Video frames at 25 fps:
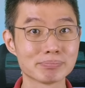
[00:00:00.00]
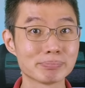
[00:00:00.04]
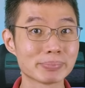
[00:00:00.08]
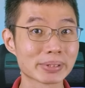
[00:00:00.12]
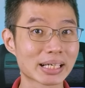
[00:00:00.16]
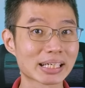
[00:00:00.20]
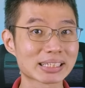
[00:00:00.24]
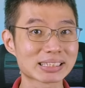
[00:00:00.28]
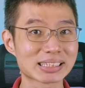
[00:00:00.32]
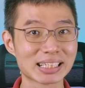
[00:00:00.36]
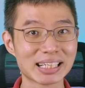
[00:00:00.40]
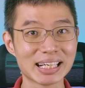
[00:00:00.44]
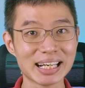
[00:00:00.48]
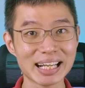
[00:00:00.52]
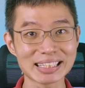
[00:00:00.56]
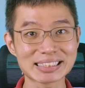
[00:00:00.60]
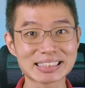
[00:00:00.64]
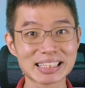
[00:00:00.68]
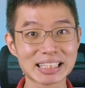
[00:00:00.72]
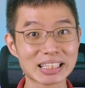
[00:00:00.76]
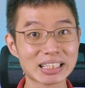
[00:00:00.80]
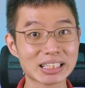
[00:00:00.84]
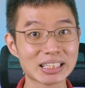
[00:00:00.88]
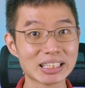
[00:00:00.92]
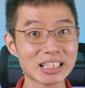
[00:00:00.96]
Because let's
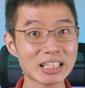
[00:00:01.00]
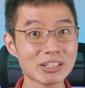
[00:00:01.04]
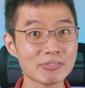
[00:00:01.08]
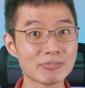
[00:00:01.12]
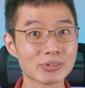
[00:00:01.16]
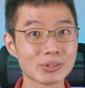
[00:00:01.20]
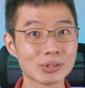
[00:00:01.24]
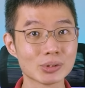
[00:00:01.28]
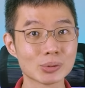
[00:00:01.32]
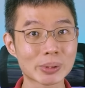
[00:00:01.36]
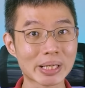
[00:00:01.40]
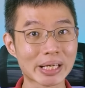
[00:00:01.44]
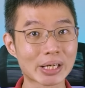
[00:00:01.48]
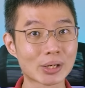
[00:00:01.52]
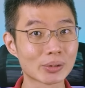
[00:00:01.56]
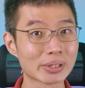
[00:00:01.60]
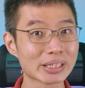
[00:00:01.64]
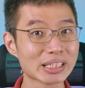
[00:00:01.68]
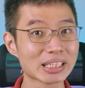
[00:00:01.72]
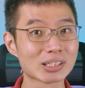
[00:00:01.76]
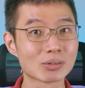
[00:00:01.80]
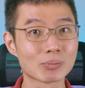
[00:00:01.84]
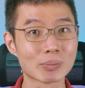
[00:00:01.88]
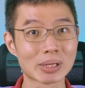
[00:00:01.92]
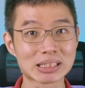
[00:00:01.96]
say, if you can
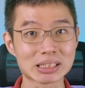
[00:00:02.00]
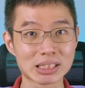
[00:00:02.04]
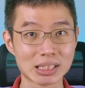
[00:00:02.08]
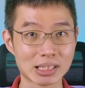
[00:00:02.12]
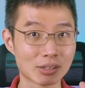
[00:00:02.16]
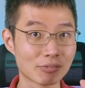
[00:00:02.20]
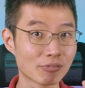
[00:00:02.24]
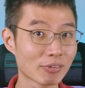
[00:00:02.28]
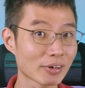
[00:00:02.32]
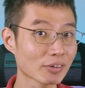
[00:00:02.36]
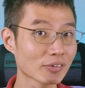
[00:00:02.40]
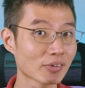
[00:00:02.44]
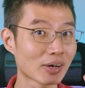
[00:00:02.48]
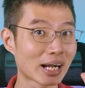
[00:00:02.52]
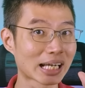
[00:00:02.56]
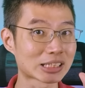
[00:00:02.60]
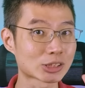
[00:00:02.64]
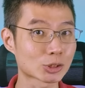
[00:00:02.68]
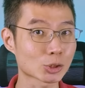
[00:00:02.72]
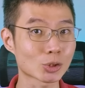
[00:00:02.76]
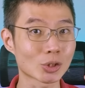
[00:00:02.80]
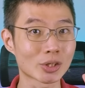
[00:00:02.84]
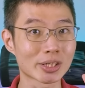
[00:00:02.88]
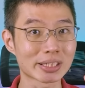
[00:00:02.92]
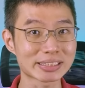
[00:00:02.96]
only invest
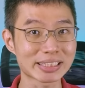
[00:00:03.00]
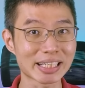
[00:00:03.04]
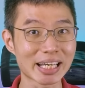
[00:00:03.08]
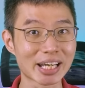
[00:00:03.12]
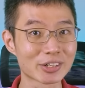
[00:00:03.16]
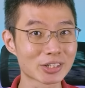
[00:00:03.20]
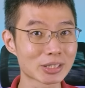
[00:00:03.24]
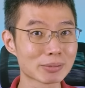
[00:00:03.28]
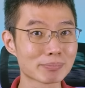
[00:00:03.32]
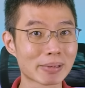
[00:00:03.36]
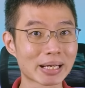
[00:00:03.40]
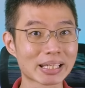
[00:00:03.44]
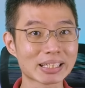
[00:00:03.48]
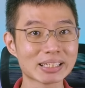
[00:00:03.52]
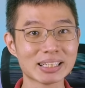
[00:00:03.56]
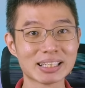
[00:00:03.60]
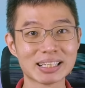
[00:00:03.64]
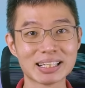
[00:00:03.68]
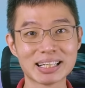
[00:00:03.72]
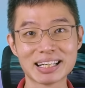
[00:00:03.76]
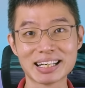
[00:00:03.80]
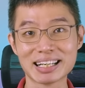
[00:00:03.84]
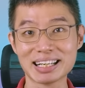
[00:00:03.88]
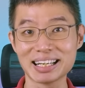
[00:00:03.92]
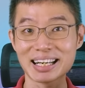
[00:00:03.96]
$500 every month,
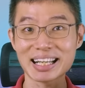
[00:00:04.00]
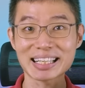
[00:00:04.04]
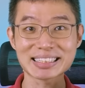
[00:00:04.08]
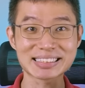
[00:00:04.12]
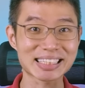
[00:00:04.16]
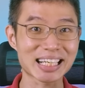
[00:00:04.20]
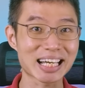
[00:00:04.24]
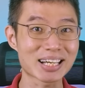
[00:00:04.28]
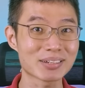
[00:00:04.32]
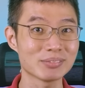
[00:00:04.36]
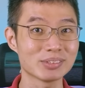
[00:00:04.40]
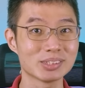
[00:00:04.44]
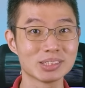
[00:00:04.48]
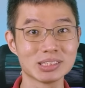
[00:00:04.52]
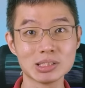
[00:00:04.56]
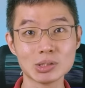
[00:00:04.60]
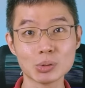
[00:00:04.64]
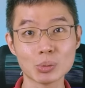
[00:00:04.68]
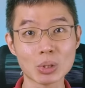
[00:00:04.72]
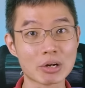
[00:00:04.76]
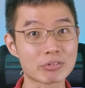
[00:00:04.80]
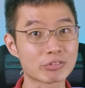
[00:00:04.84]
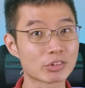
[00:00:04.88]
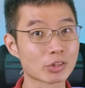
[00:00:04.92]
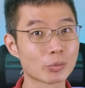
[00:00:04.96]
last time you
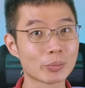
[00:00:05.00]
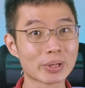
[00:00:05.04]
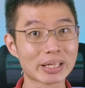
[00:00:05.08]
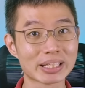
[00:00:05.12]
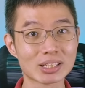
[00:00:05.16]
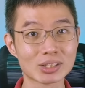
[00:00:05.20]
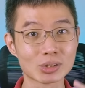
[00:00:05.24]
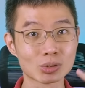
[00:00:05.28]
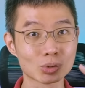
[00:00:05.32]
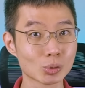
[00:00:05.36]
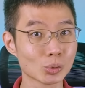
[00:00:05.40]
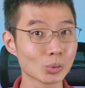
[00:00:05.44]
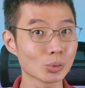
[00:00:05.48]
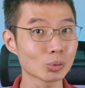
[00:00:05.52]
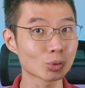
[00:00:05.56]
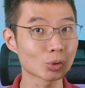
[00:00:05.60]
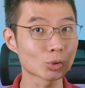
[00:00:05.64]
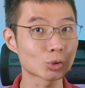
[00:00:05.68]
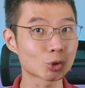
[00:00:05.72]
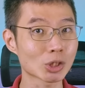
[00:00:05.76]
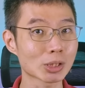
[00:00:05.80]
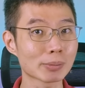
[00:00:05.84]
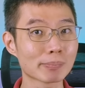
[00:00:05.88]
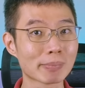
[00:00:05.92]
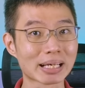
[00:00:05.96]
will have to wait 2 to
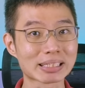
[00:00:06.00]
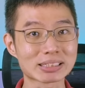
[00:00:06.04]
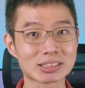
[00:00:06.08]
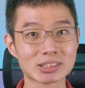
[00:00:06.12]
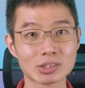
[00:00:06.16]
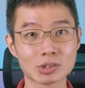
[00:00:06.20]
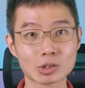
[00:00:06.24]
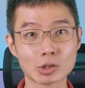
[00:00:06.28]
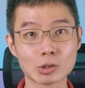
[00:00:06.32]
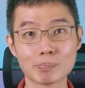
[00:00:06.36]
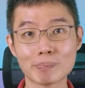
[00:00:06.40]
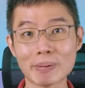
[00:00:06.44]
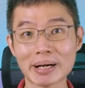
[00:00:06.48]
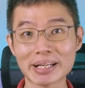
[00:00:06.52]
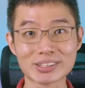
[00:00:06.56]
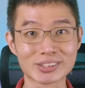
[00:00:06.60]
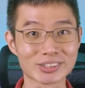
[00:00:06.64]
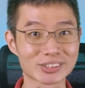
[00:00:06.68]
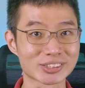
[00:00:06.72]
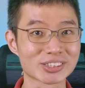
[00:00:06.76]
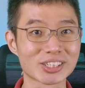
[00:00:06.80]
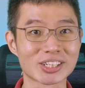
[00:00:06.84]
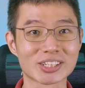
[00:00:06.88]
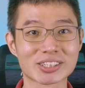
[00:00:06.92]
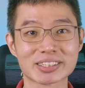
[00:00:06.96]
3 months to buy your
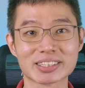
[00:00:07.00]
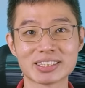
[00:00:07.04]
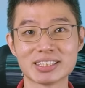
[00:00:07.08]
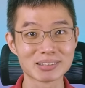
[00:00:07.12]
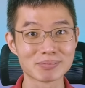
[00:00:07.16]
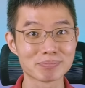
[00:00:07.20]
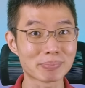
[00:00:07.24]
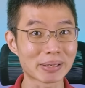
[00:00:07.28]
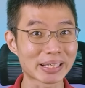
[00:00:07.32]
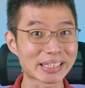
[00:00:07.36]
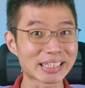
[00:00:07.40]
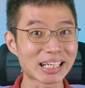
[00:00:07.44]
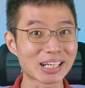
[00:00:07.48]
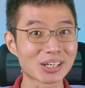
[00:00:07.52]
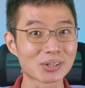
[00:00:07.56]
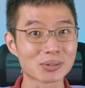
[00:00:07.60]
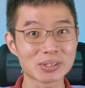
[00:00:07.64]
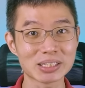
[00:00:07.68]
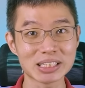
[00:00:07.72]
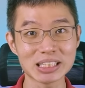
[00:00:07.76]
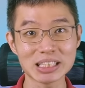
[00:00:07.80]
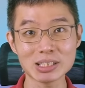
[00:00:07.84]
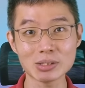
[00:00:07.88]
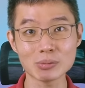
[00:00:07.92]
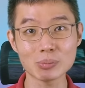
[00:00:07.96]
stock. But now,
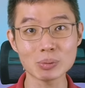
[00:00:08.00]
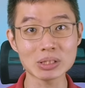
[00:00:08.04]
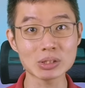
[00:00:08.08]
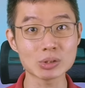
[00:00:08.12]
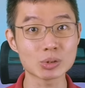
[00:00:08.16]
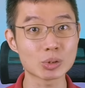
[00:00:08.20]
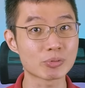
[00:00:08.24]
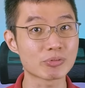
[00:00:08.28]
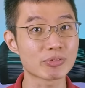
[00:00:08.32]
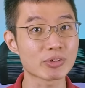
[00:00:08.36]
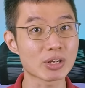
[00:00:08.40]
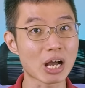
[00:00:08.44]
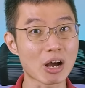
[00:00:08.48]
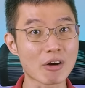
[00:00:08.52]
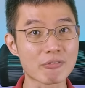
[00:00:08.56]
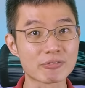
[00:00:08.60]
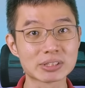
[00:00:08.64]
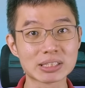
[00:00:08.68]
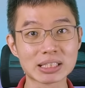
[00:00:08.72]
even if you have